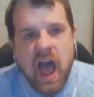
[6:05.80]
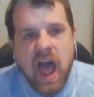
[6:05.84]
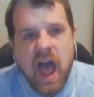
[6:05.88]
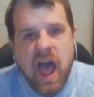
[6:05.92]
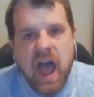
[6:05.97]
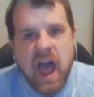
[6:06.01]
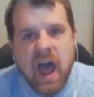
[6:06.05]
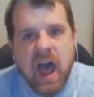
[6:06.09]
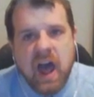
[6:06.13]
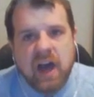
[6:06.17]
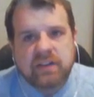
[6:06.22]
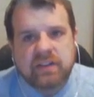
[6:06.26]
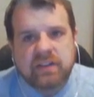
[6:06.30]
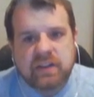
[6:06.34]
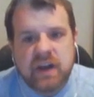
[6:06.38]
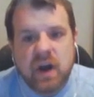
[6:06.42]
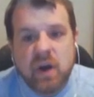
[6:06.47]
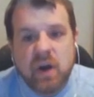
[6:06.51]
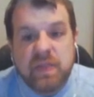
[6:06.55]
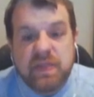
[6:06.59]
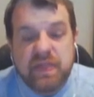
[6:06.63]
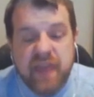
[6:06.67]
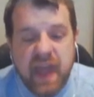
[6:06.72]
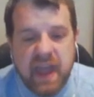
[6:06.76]
And, you
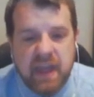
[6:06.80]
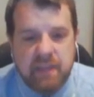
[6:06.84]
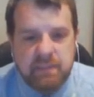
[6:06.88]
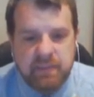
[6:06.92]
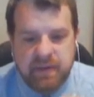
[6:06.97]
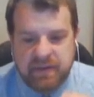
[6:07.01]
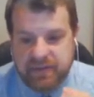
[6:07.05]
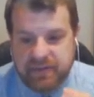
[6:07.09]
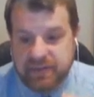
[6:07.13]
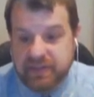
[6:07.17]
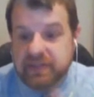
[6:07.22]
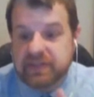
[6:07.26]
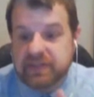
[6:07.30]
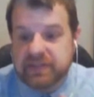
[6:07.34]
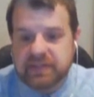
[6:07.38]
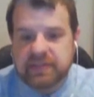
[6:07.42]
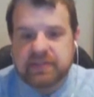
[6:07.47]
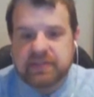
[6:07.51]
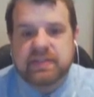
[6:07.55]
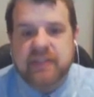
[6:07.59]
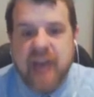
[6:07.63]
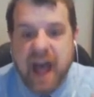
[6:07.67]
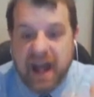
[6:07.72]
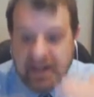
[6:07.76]
know,
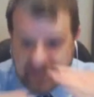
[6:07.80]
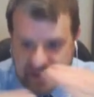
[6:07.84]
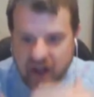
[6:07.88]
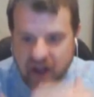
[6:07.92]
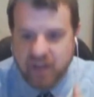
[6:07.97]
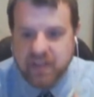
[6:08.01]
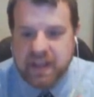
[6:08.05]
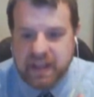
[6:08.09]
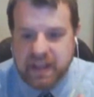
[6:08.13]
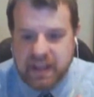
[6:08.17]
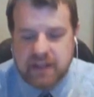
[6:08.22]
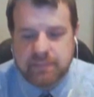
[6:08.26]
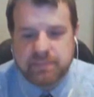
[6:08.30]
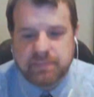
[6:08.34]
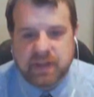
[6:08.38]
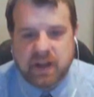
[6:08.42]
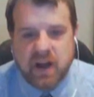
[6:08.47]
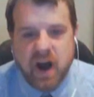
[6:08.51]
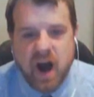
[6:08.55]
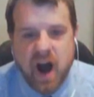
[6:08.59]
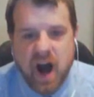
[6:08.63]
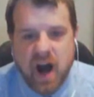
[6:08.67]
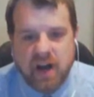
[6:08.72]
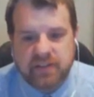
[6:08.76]
that's how they keep the
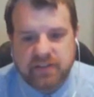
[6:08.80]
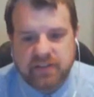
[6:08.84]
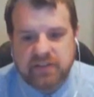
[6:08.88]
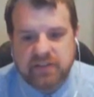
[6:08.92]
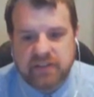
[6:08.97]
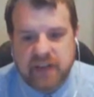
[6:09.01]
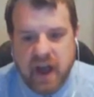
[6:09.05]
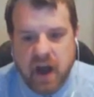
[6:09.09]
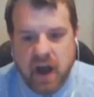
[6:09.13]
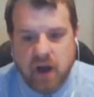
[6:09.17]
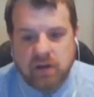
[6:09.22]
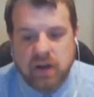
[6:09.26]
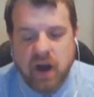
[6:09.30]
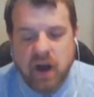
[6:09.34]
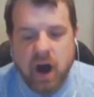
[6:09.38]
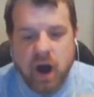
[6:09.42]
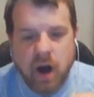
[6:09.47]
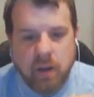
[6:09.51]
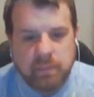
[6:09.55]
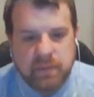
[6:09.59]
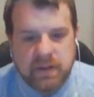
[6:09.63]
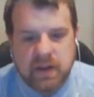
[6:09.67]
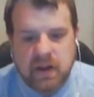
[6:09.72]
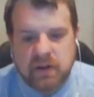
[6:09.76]
costs
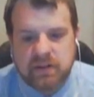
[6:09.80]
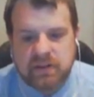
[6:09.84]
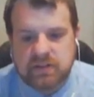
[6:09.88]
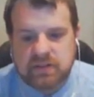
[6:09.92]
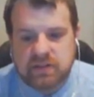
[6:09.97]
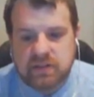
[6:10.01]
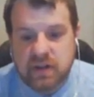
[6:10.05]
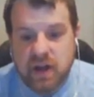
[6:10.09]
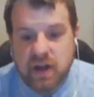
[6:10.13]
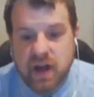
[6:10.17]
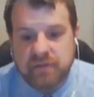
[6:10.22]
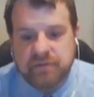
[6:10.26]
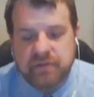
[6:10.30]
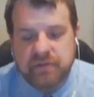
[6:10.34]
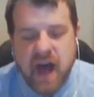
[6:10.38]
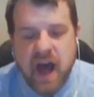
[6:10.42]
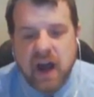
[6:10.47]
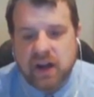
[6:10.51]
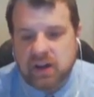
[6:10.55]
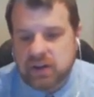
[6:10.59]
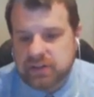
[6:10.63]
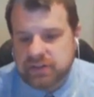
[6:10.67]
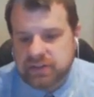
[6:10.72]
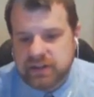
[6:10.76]
down. You know,
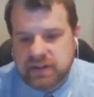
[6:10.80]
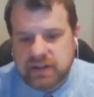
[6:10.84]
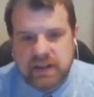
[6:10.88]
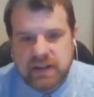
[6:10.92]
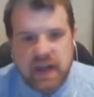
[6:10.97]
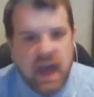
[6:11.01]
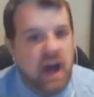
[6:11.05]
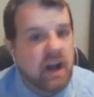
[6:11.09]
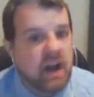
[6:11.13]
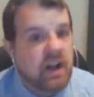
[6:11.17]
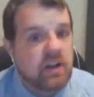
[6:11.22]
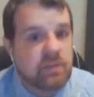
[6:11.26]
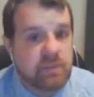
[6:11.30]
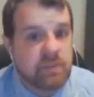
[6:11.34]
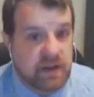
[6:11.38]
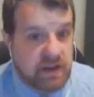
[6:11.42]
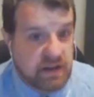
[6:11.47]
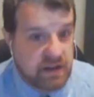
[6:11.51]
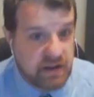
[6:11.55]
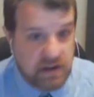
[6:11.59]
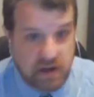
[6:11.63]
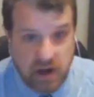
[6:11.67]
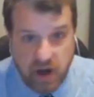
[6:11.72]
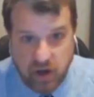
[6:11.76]
faculty at
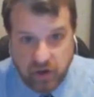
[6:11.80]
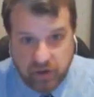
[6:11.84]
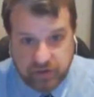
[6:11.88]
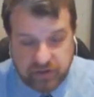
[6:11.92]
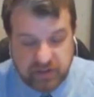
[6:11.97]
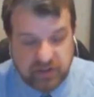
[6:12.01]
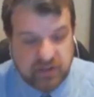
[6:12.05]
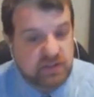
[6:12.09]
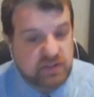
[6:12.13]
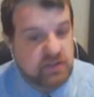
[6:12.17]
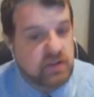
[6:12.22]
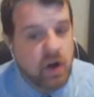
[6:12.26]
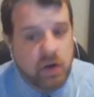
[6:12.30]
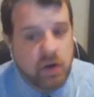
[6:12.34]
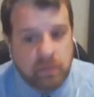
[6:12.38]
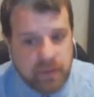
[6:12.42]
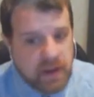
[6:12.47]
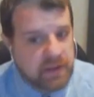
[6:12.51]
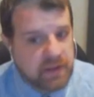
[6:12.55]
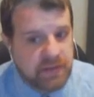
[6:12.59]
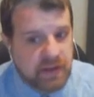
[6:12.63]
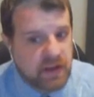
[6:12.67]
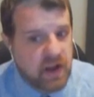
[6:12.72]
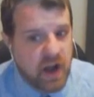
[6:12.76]
community colleges don't
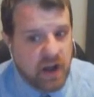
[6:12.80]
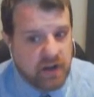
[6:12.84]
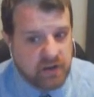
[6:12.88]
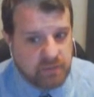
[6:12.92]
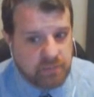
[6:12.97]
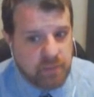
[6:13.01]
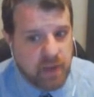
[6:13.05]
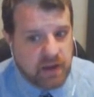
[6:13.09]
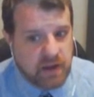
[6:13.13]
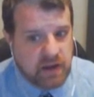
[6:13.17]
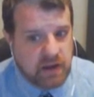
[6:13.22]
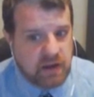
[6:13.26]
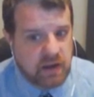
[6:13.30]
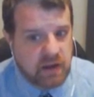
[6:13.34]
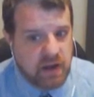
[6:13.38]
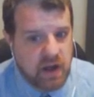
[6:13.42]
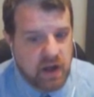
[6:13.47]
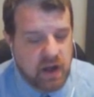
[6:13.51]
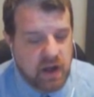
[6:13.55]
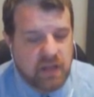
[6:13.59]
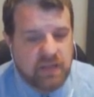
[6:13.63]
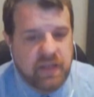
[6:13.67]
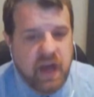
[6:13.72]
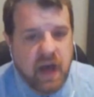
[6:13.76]
make the kind of money
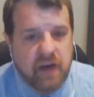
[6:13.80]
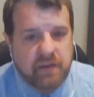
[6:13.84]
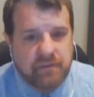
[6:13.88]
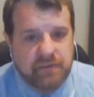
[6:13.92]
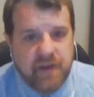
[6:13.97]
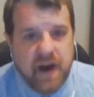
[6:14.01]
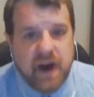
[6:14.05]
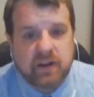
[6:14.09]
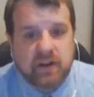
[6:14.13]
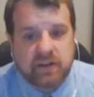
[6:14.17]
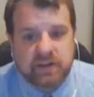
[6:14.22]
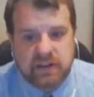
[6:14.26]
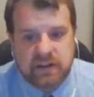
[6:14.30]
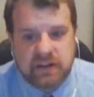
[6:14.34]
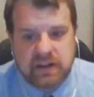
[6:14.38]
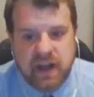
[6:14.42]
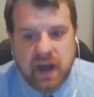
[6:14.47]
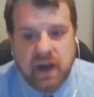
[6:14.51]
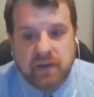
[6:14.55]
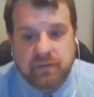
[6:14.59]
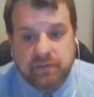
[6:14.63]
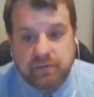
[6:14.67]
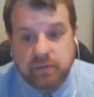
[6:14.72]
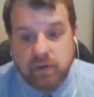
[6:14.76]
that faculty
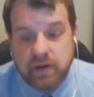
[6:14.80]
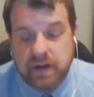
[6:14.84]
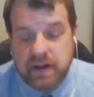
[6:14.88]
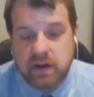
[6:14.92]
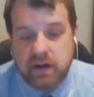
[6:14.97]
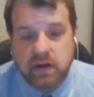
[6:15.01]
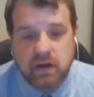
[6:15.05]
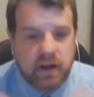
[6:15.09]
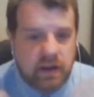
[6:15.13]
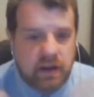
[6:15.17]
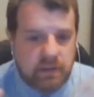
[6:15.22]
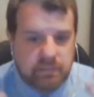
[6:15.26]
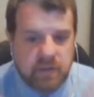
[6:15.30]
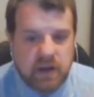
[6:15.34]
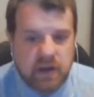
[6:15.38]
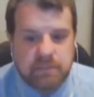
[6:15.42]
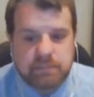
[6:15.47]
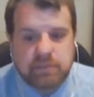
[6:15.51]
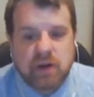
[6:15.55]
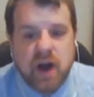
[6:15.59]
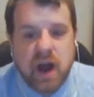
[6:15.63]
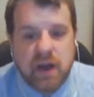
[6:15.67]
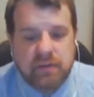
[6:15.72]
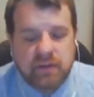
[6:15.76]
at four-year and
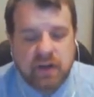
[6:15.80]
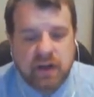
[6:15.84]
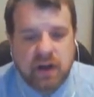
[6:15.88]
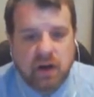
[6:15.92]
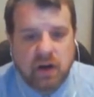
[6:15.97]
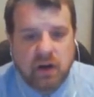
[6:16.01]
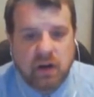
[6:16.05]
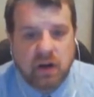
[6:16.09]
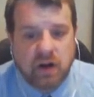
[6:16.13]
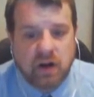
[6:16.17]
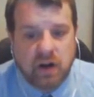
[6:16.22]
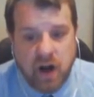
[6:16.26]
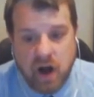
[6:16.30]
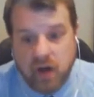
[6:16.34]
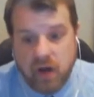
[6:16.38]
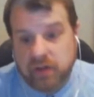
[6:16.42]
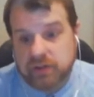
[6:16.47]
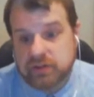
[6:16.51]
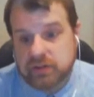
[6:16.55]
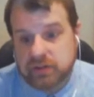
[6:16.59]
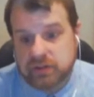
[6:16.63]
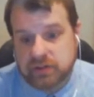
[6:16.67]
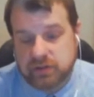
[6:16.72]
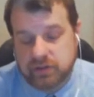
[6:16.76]
private
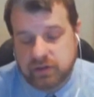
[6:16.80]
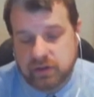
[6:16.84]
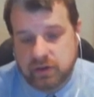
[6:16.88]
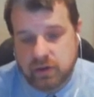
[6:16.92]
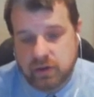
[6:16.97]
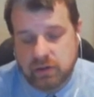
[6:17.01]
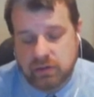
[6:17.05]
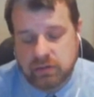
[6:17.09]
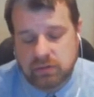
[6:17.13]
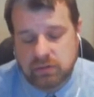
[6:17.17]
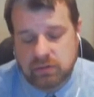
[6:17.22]
colleges do.